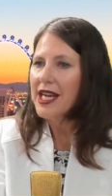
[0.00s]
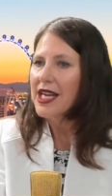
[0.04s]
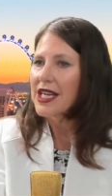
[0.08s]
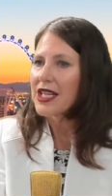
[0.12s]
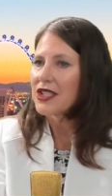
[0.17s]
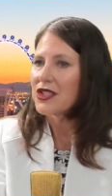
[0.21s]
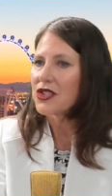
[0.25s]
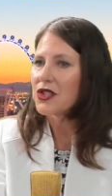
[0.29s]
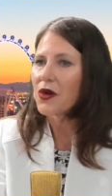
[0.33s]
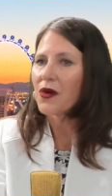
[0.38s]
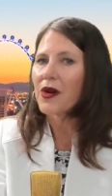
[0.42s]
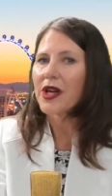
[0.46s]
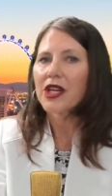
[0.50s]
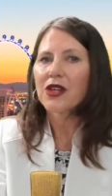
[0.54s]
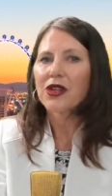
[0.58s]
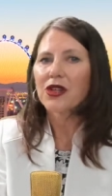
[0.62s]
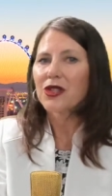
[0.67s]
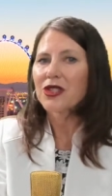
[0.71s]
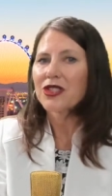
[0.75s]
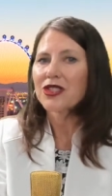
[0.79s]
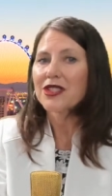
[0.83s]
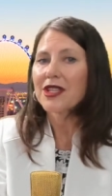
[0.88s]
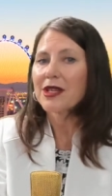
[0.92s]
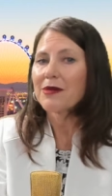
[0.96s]
And so I
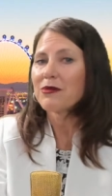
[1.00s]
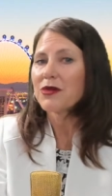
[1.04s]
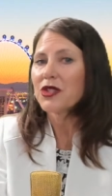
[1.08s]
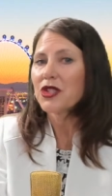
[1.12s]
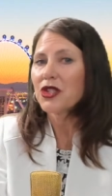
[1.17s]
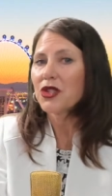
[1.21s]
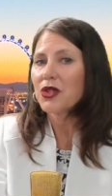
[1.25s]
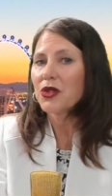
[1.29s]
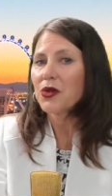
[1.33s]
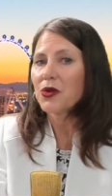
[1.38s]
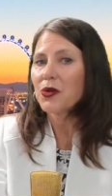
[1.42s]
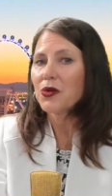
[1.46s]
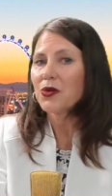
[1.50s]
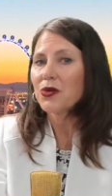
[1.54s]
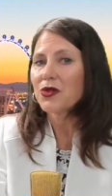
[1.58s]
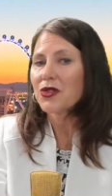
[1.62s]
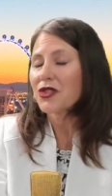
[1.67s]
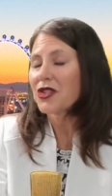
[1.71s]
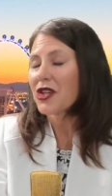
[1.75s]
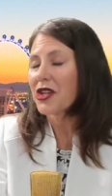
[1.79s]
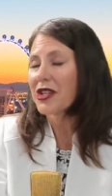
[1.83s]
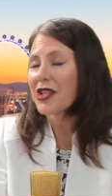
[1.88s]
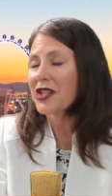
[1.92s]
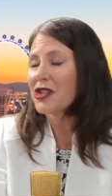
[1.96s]
encourage them to
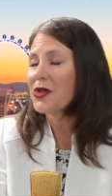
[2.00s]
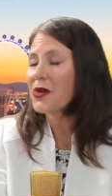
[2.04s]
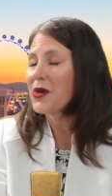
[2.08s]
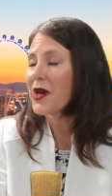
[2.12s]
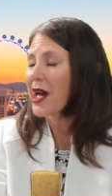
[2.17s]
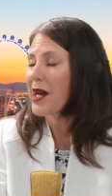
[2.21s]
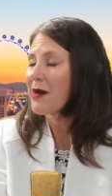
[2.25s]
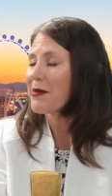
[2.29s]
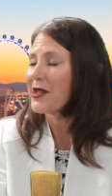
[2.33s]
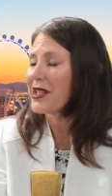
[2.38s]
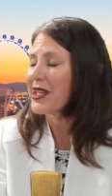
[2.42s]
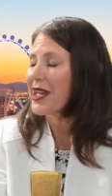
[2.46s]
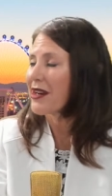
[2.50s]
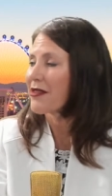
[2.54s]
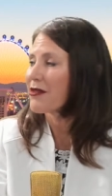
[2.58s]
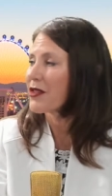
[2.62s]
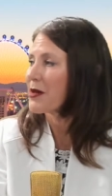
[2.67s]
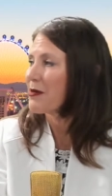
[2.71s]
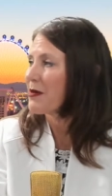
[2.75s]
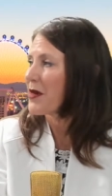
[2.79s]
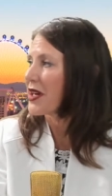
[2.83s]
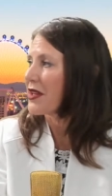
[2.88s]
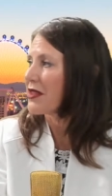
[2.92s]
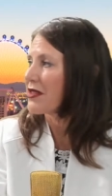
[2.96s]
start a new habit every
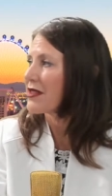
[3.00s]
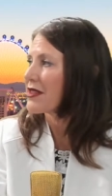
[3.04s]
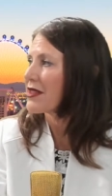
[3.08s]
month.